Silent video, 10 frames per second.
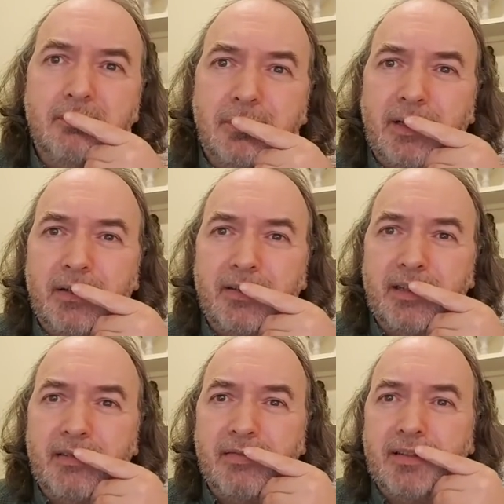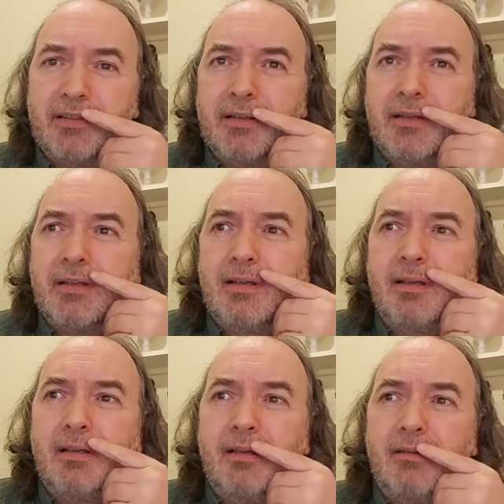below the surface,
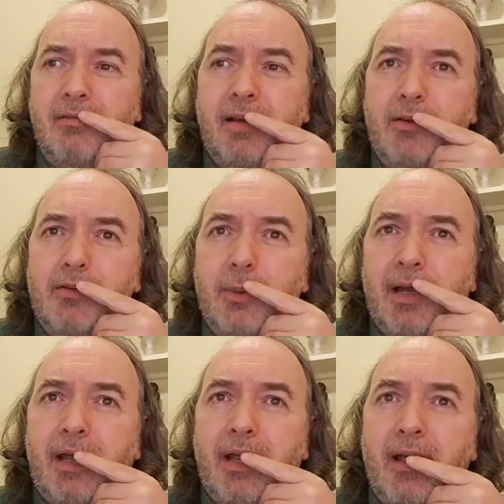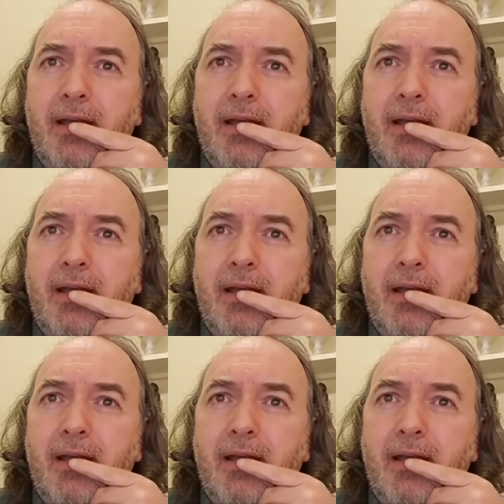flows away.